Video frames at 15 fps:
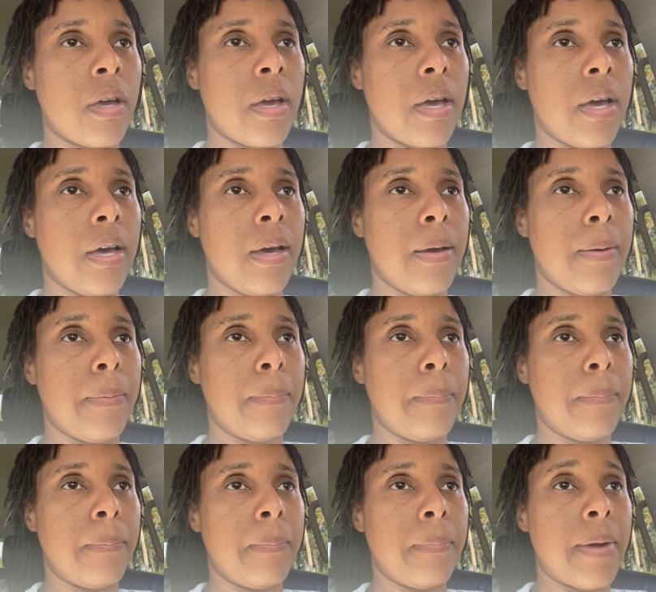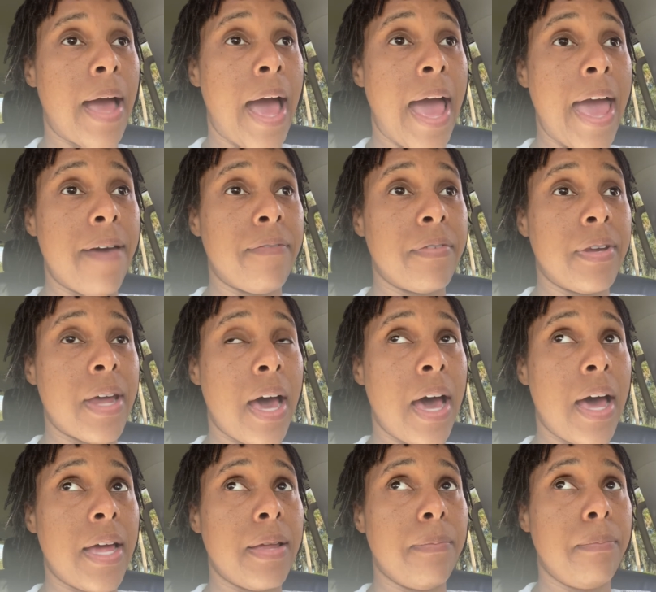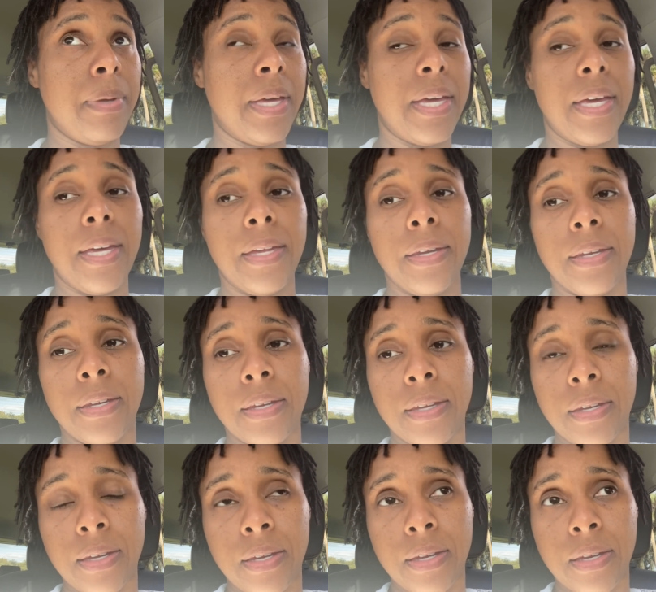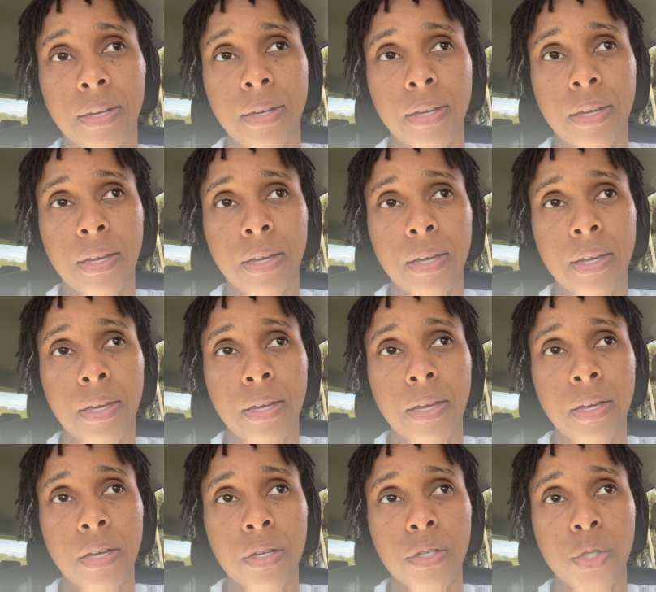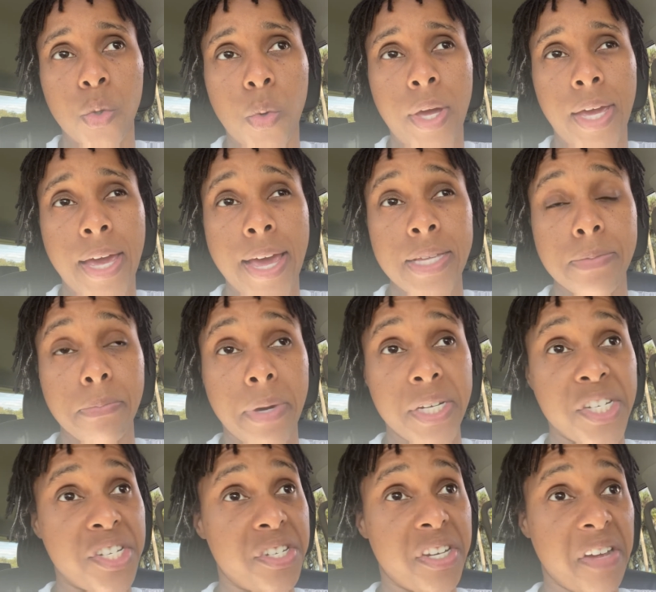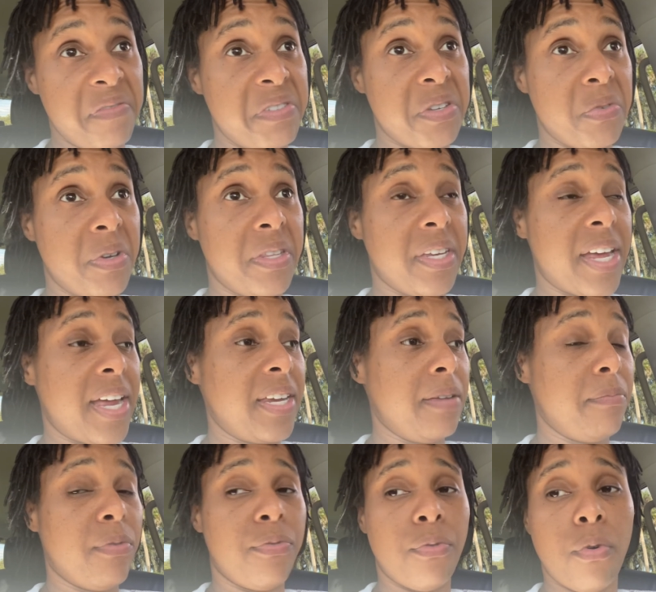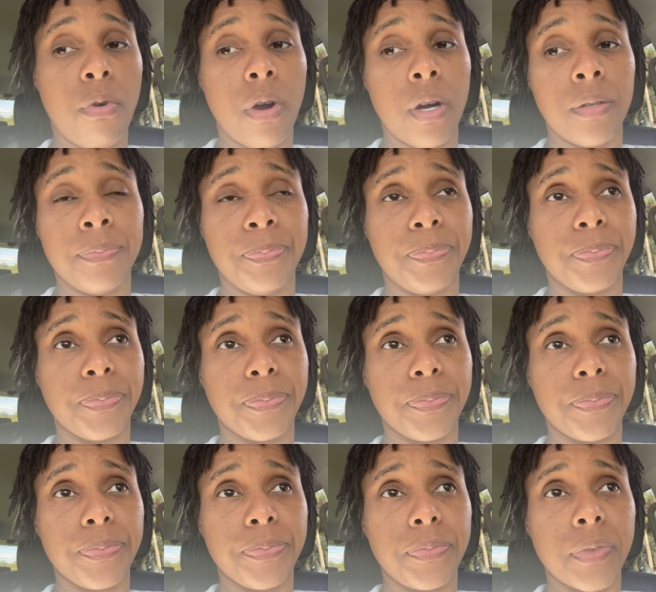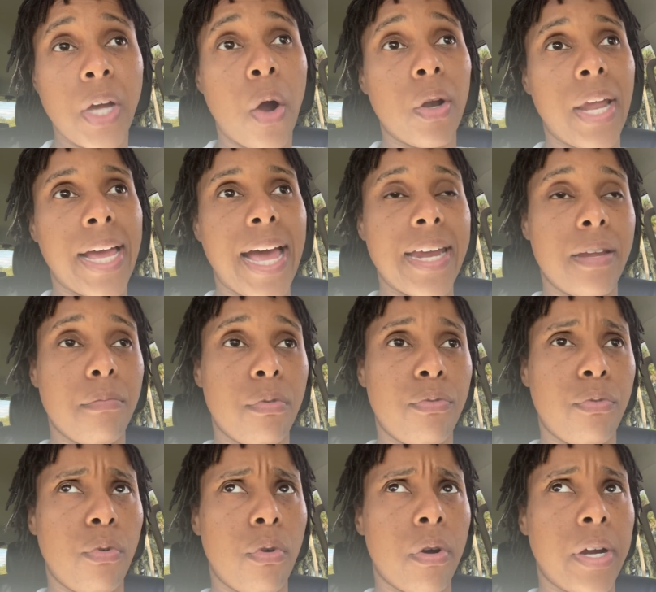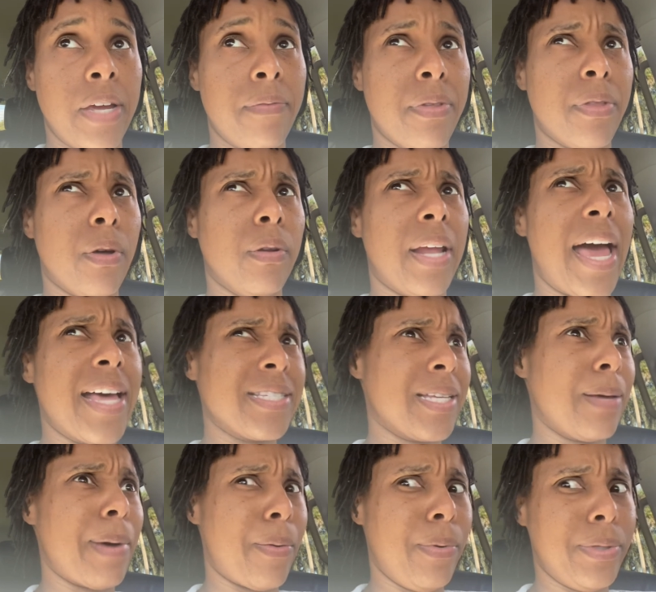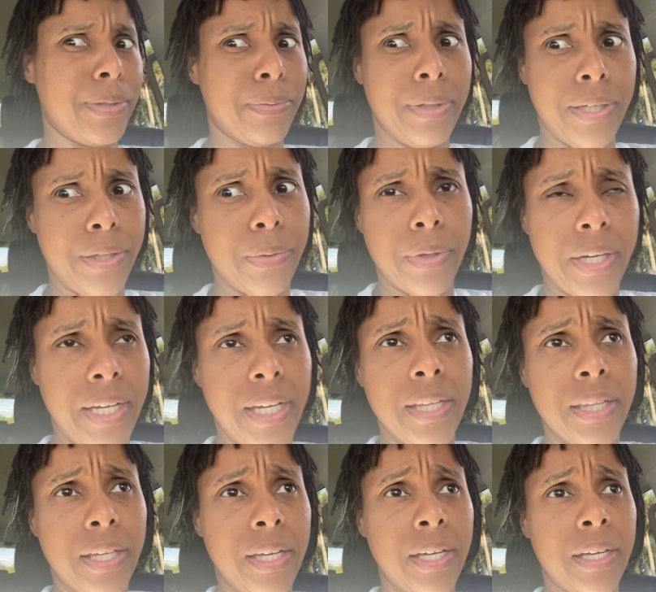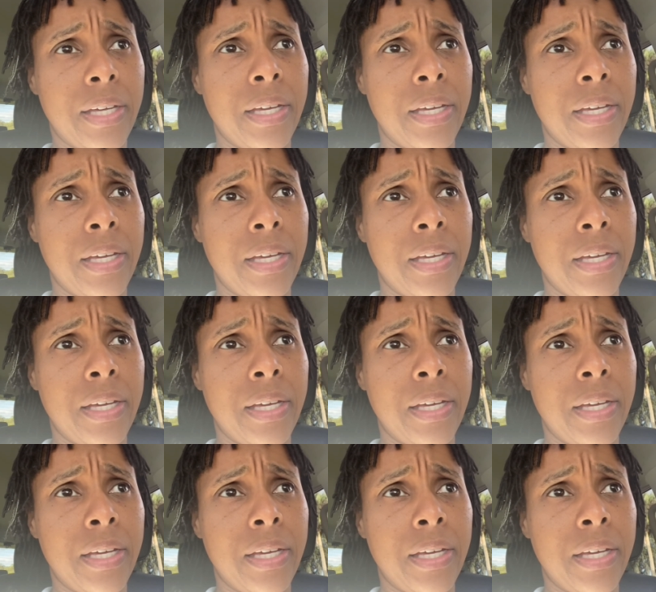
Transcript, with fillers: um, I have not been doing as much stuff to it than I did before, or like I did before, even though last time I wasn't really doing anything